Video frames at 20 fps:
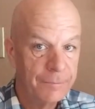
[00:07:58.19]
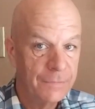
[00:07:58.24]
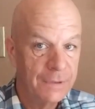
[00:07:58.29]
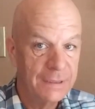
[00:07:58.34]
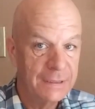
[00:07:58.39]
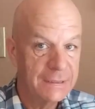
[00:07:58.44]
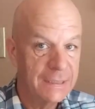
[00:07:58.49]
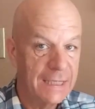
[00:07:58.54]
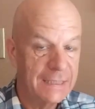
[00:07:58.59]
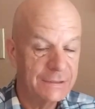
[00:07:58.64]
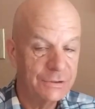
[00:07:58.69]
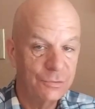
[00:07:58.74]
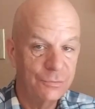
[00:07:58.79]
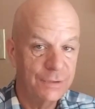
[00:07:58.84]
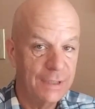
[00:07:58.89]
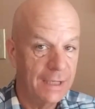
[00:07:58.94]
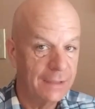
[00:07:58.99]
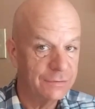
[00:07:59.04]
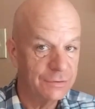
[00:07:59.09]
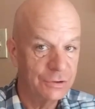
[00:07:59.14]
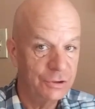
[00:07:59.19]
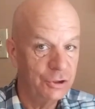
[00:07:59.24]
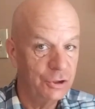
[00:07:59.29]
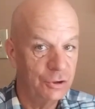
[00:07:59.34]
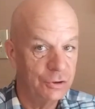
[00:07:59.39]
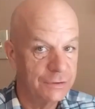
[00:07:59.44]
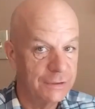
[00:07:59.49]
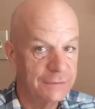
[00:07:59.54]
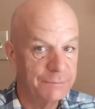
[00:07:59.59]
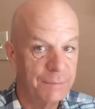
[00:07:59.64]
these last 2,000
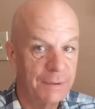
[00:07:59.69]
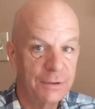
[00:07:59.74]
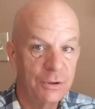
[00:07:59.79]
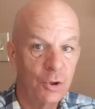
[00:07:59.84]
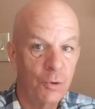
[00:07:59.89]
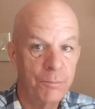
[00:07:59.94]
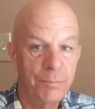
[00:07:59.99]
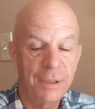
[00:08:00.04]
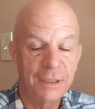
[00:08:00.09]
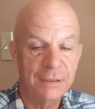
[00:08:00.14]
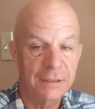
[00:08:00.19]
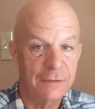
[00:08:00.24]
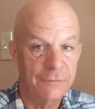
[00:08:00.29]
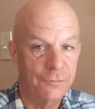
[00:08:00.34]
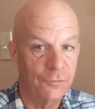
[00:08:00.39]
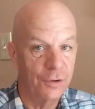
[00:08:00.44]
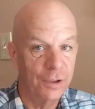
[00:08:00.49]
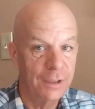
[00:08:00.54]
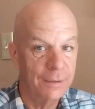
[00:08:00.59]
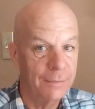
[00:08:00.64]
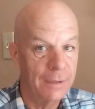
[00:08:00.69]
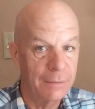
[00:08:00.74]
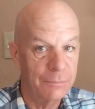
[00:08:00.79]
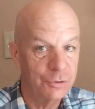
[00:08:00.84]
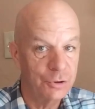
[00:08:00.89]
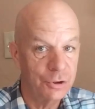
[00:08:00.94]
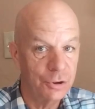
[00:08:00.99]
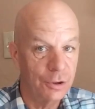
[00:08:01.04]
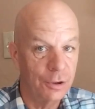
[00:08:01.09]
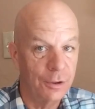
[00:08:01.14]
years, has been no picnic him, I'm
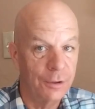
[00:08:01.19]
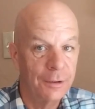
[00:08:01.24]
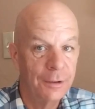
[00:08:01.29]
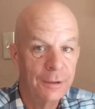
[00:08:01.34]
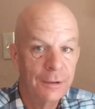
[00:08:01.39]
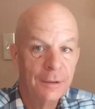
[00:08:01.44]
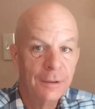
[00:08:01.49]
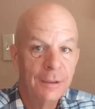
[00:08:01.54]
sure.